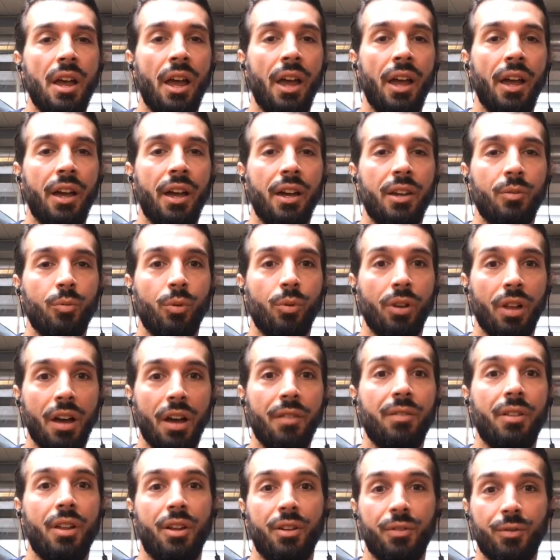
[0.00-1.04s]
and we'll
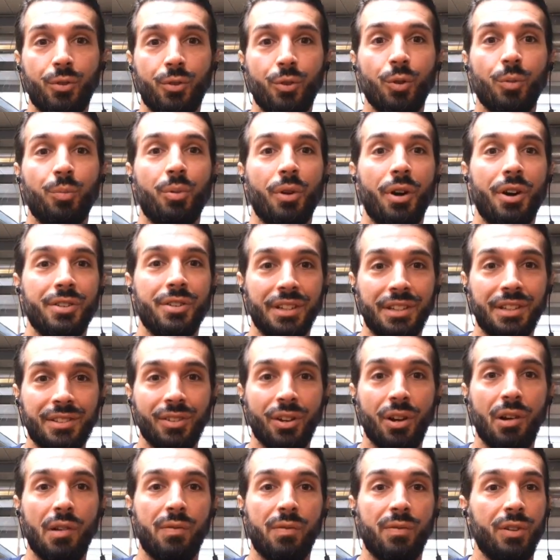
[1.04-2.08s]
have a lot of cool projects
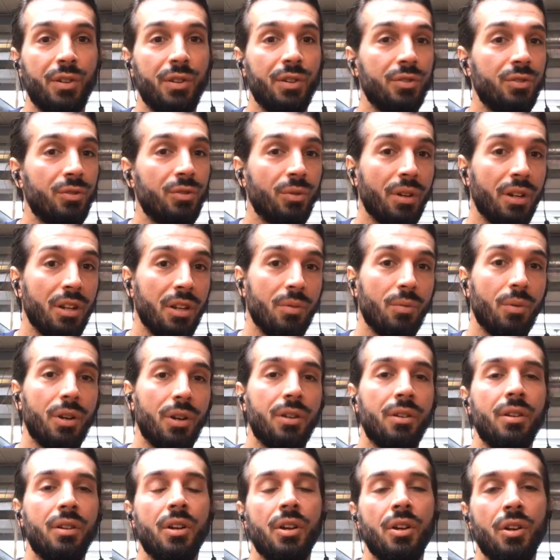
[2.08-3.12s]
to offer to
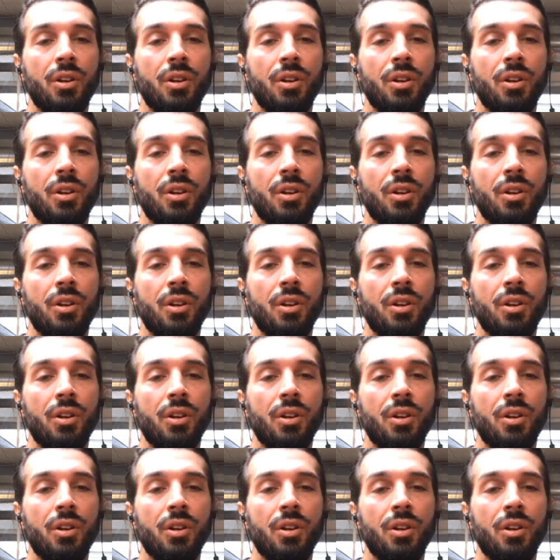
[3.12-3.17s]
anyone